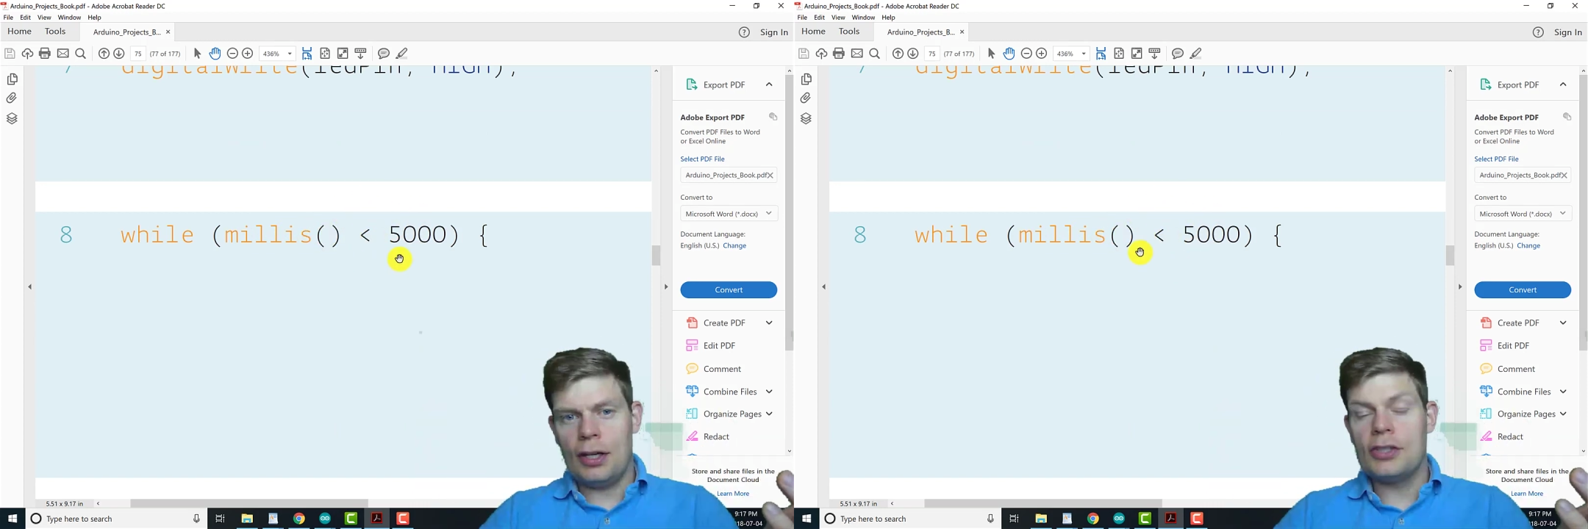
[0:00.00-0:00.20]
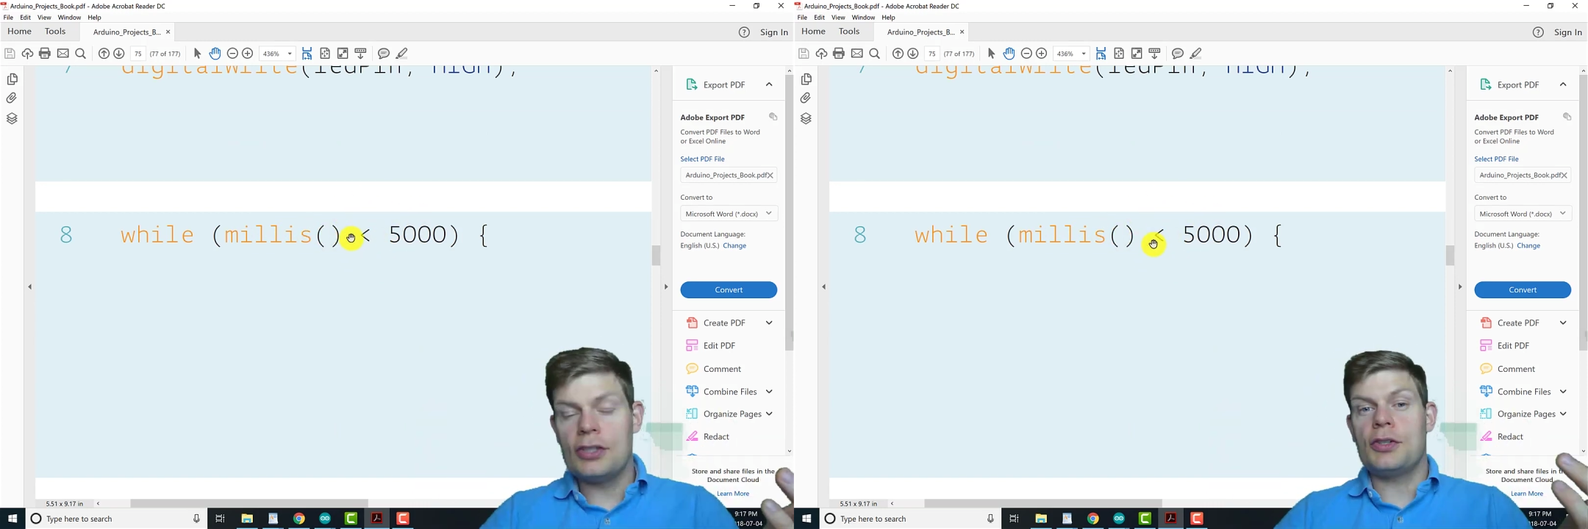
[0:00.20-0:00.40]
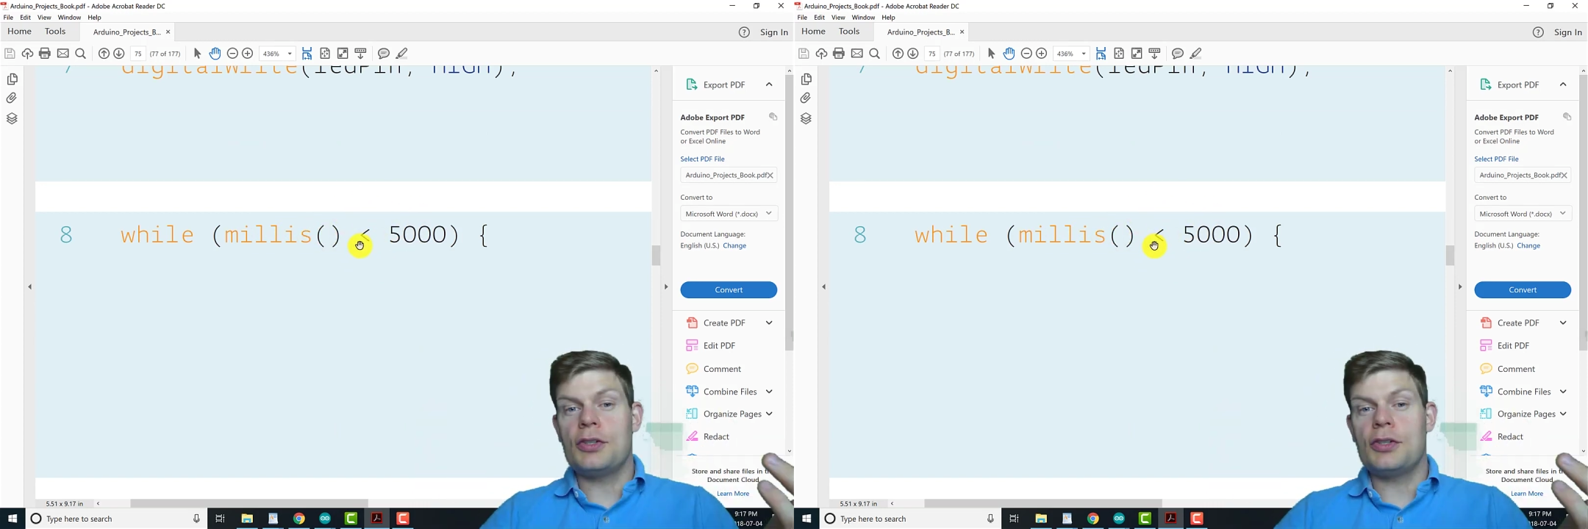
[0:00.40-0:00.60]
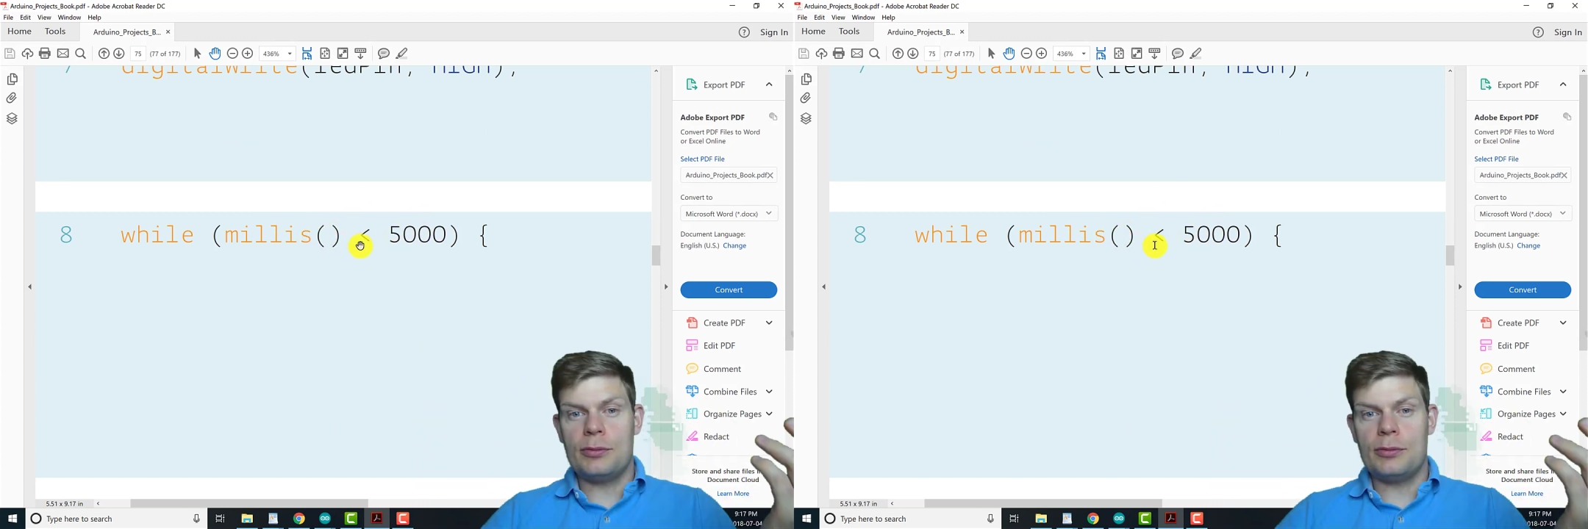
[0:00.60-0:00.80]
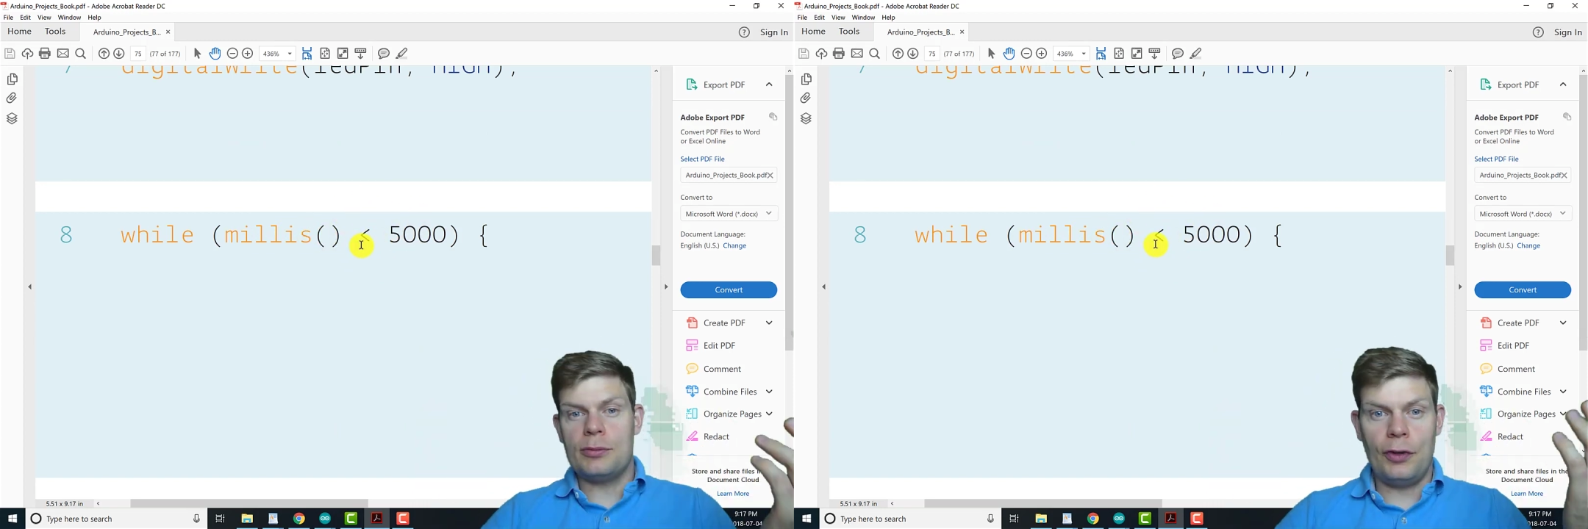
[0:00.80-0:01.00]
condition
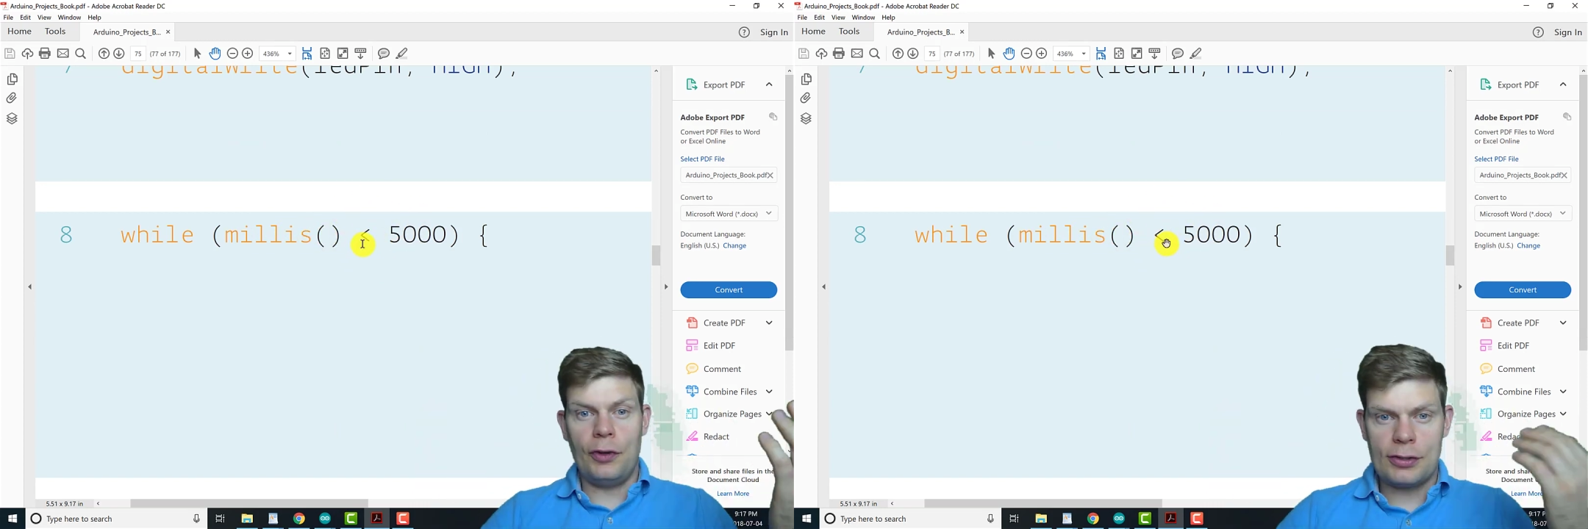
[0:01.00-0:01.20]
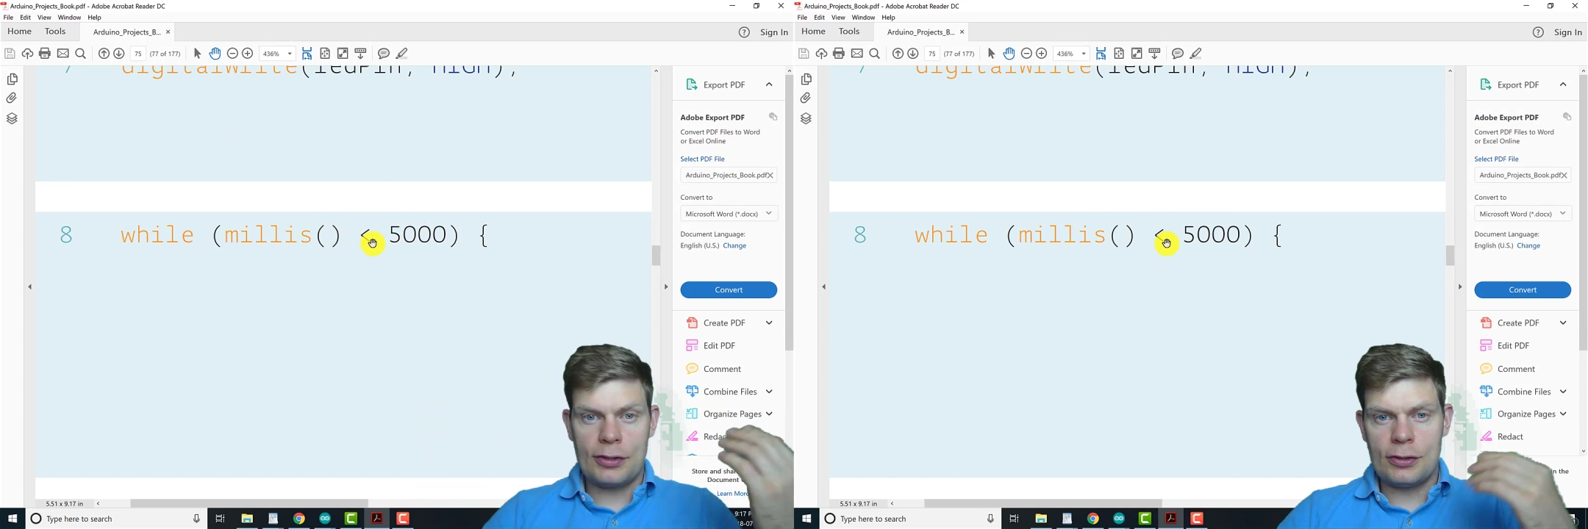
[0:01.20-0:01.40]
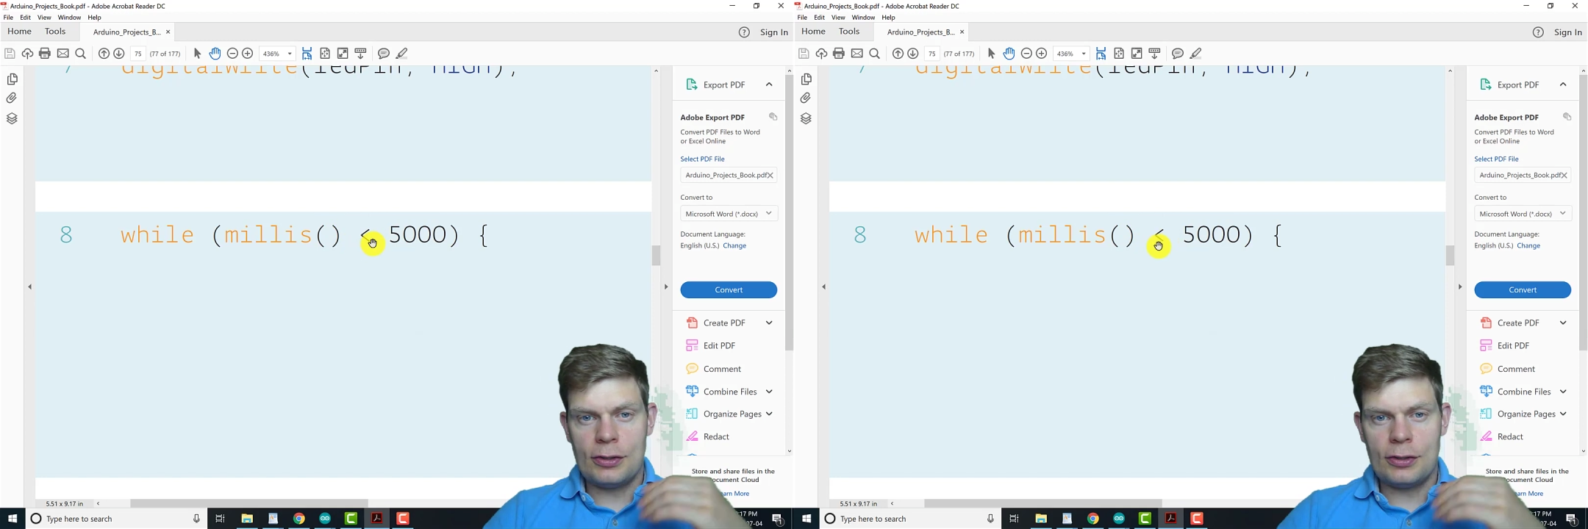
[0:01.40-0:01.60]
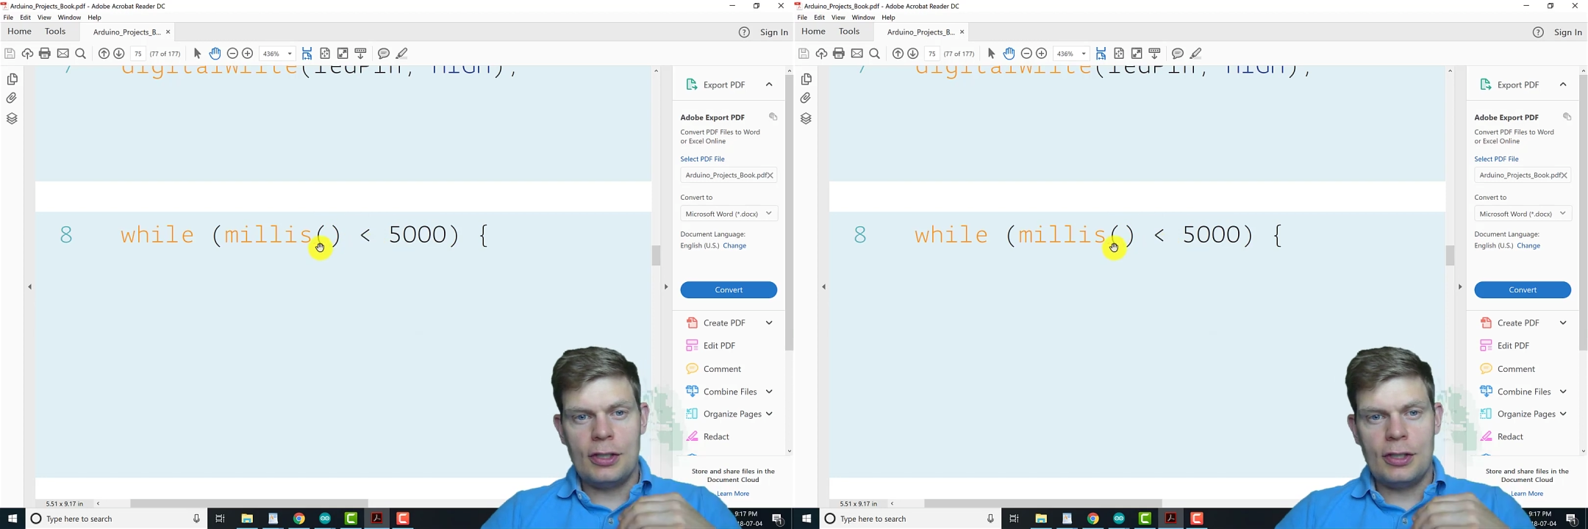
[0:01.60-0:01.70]
becomes false.